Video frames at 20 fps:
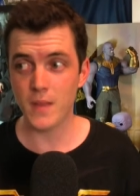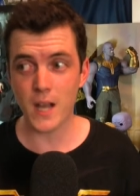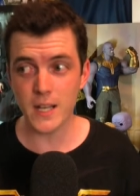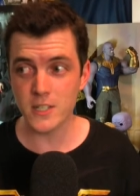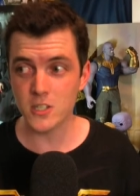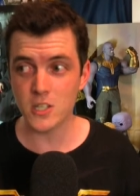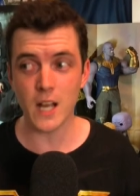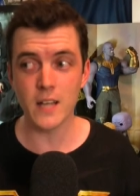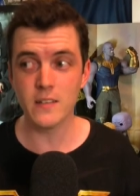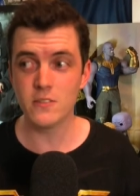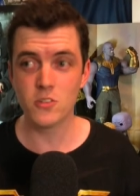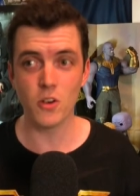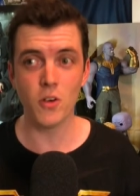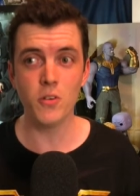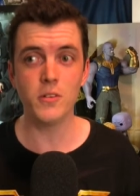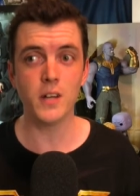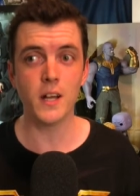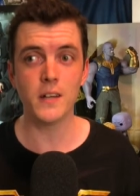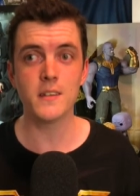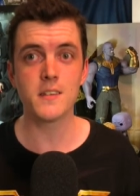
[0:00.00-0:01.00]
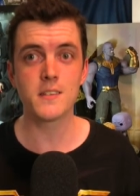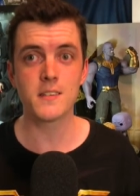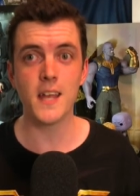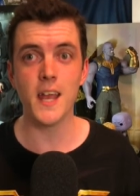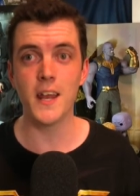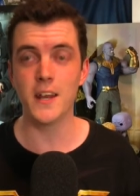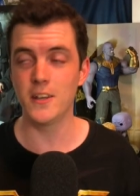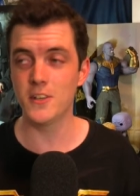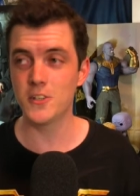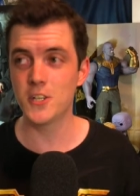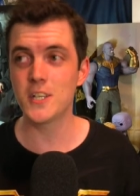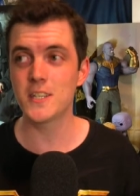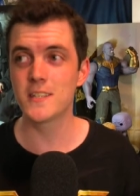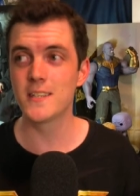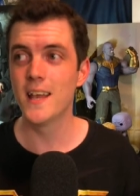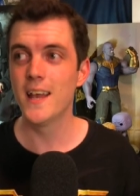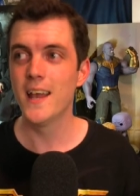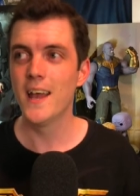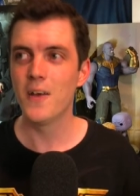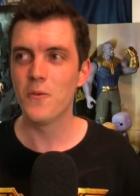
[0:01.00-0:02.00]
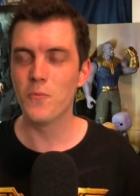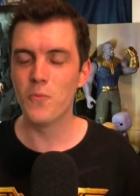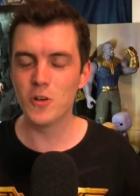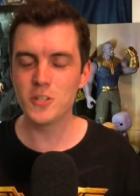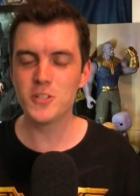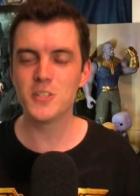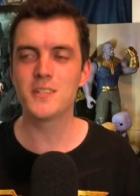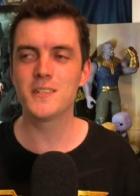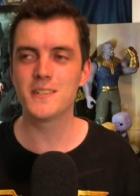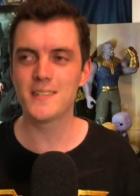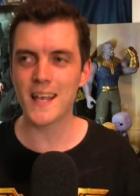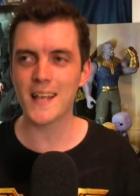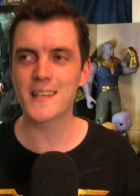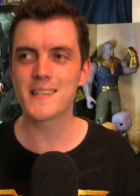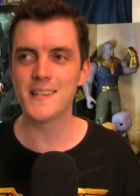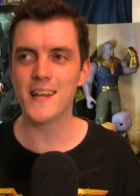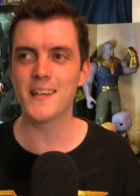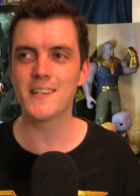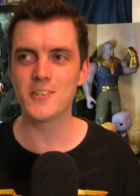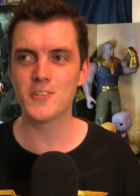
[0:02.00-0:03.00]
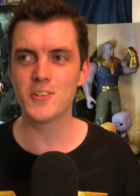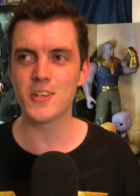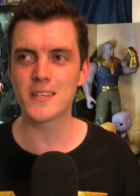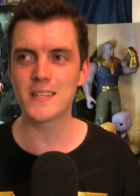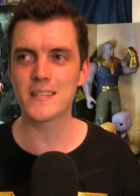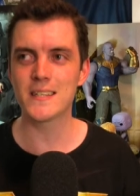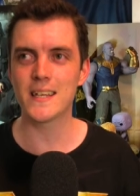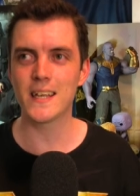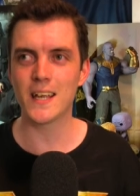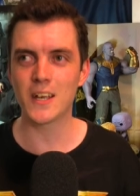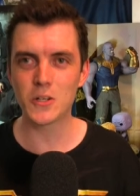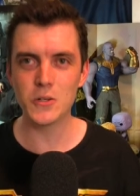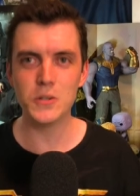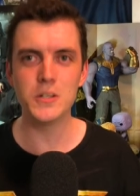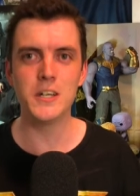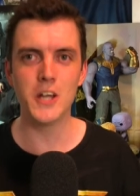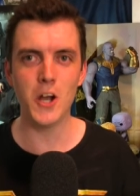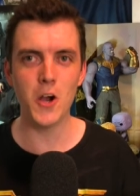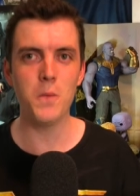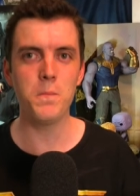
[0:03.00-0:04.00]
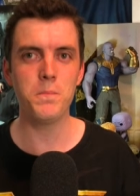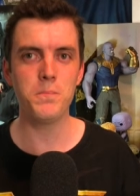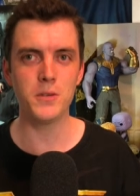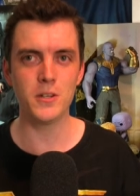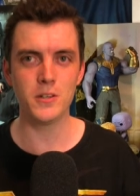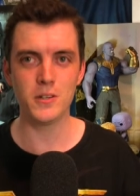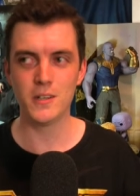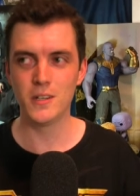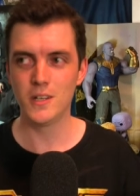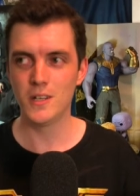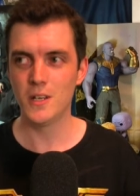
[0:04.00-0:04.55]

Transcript: I don't understand it. Just watching Zack Snyder's Justice League, I couldn't help but